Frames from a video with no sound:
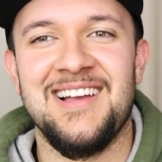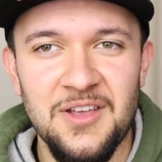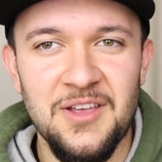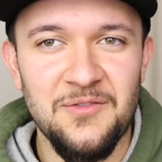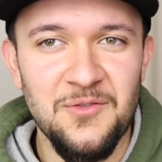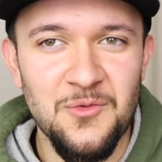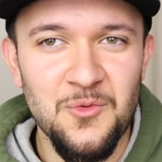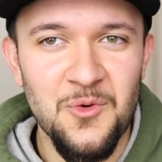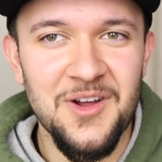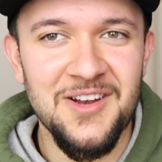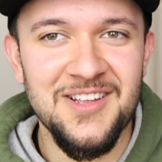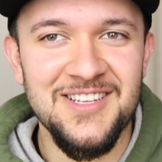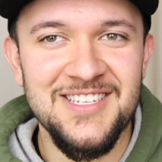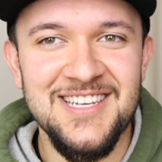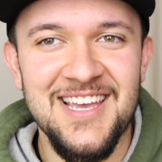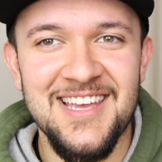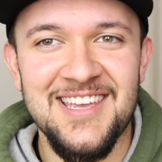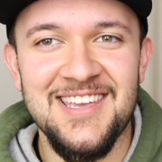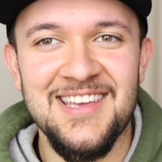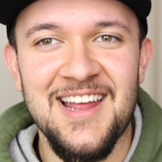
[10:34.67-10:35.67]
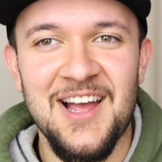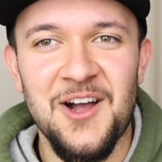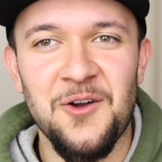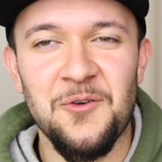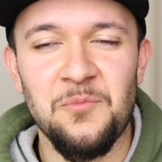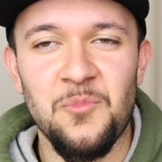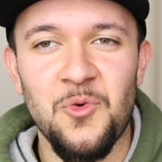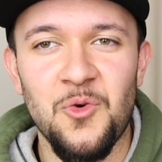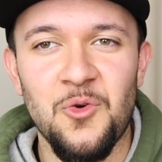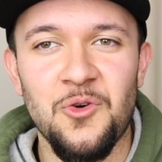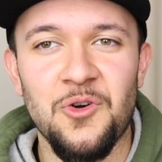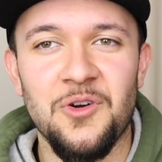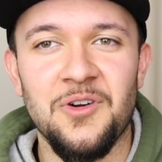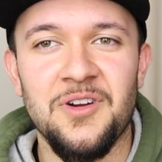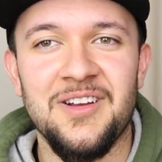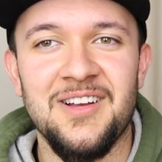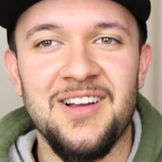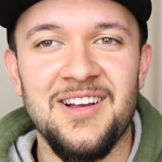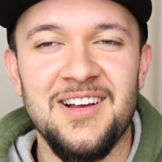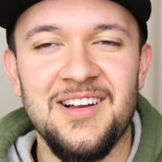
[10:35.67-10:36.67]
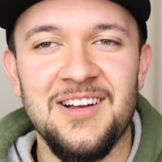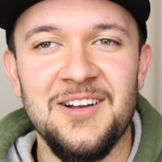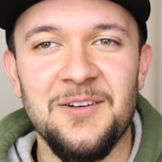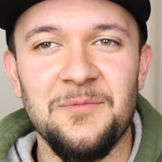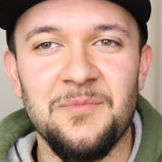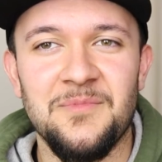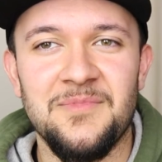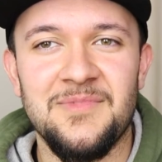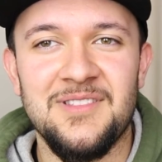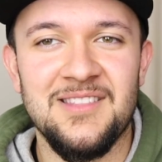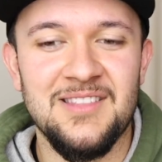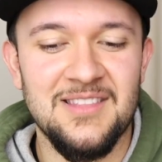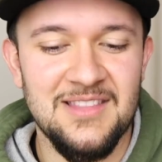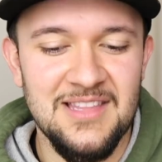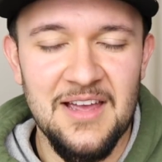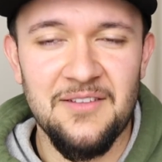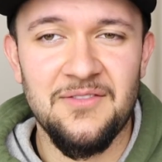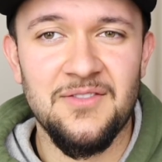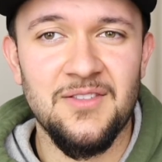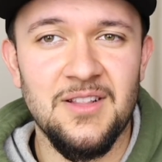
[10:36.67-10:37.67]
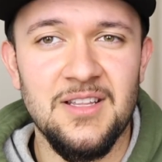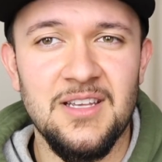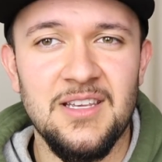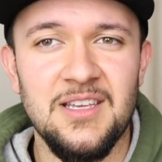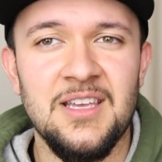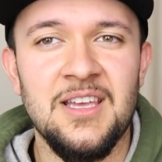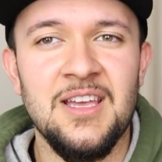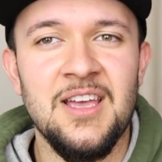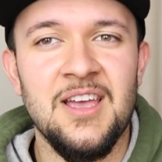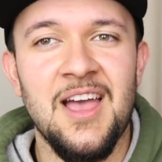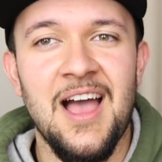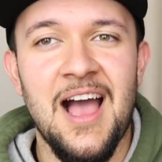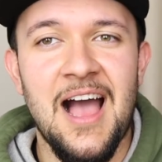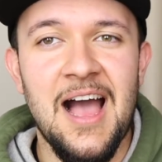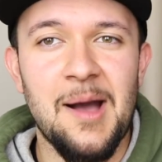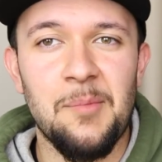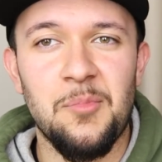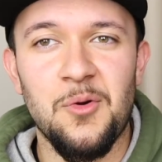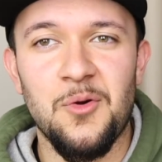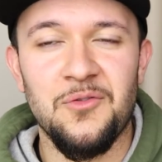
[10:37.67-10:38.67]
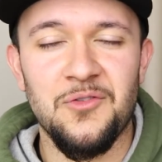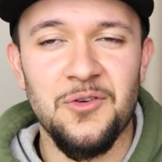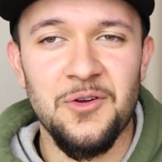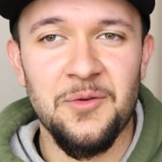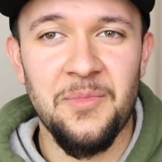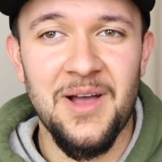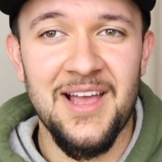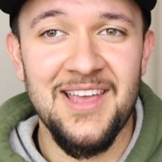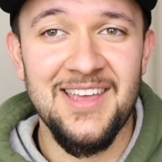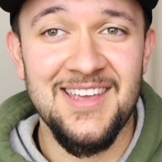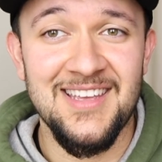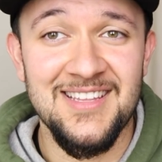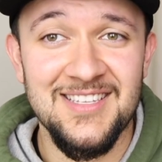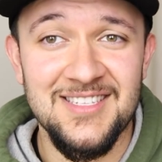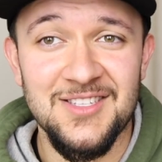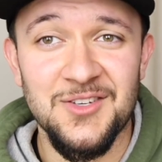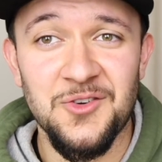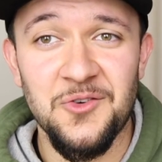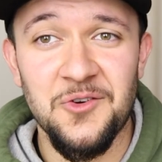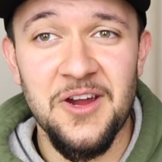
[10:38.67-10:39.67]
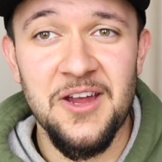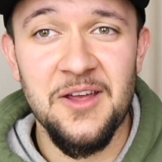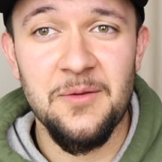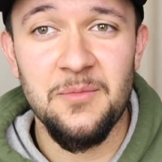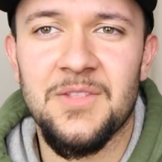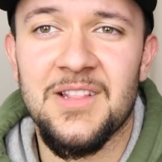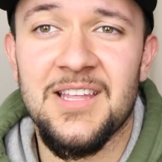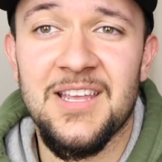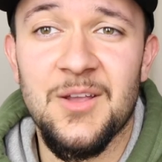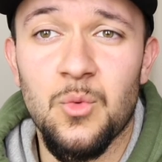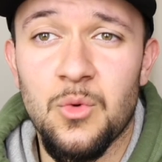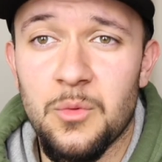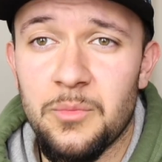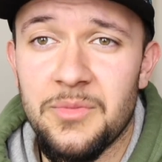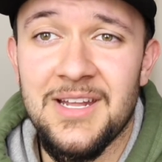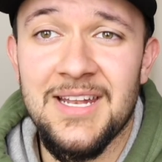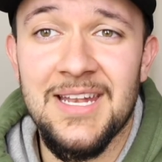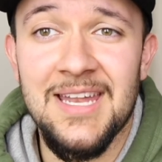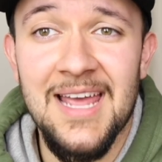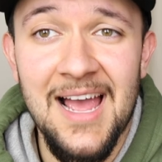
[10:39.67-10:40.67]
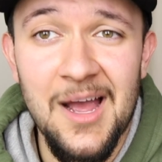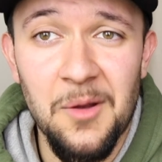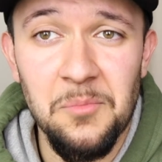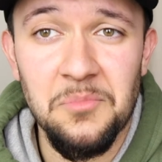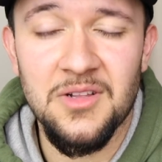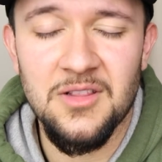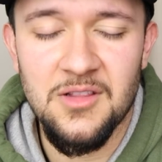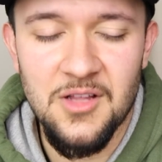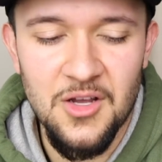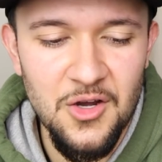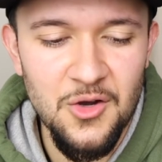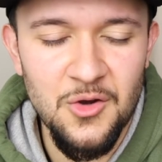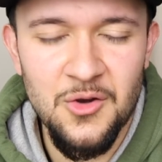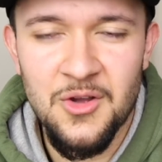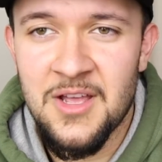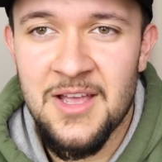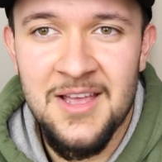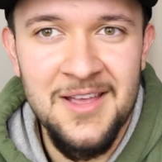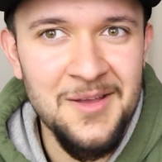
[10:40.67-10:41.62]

If you want to check it out more, definitely hop over to my Instagram. Link will be down below.